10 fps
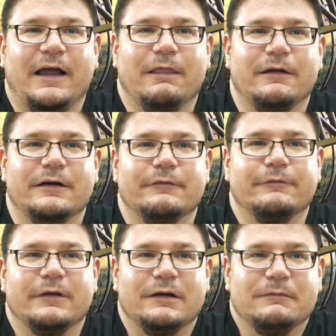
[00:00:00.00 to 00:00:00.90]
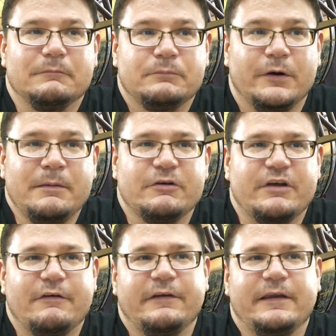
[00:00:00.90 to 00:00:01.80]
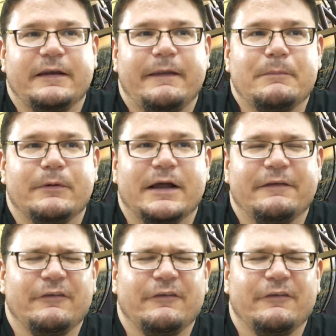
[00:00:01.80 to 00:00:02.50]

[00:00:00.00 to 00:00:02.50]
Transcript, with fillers: I loved pretty much everything that they put out.